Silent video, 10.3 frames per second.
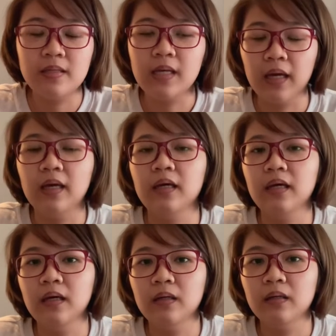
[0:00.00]
day
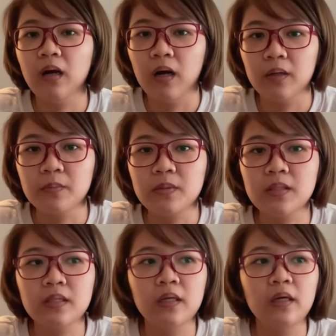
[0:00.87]

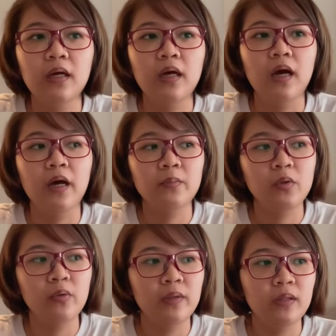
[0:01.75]
comes, I'm
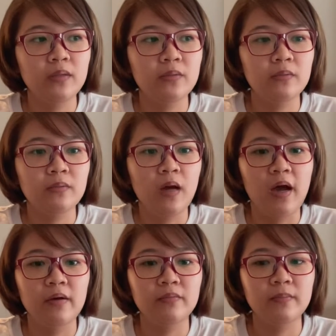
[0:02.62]
going to
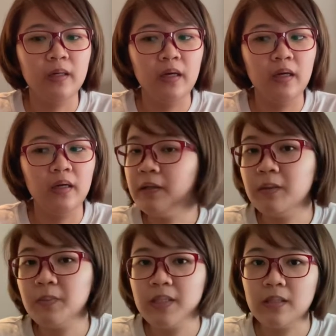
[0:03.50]
have my
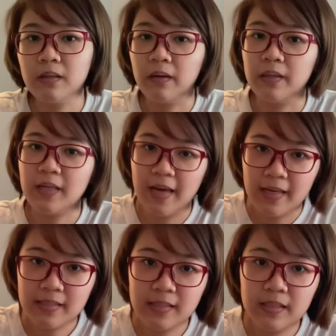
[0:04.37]
RT-PCR
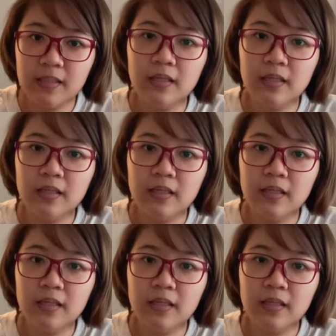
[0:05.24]
test.